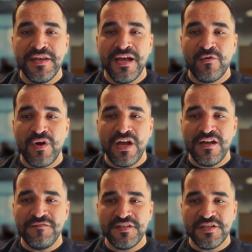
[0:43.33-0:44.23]
Now,
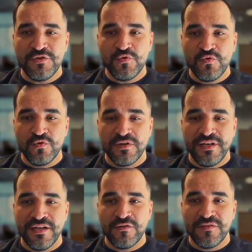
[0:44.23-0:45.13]
after you
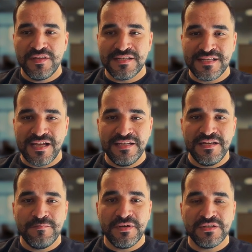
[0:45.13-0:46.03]
click on the sign
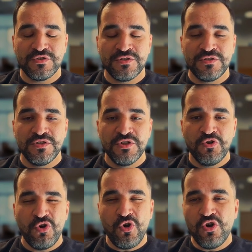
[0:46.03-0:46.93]
in button
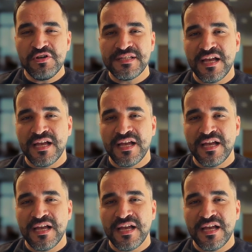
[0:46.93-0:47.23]
or